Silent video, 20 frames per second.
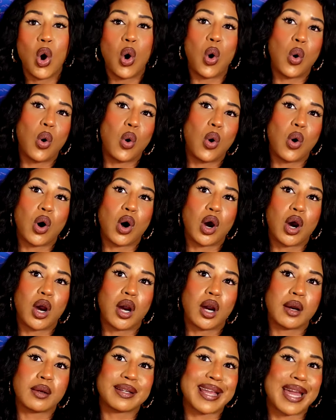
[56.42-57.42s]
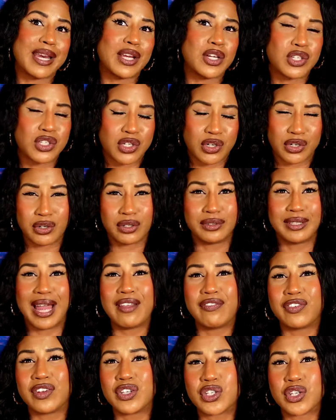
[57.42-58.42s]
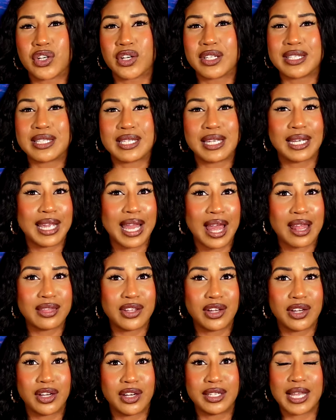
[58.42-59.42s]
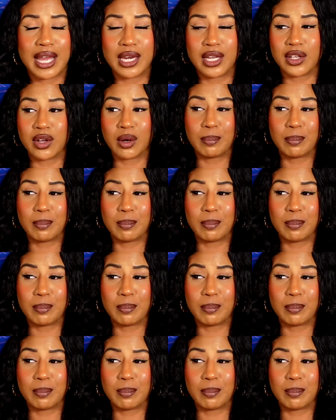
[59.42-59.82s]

or getting your life insurance together, getting your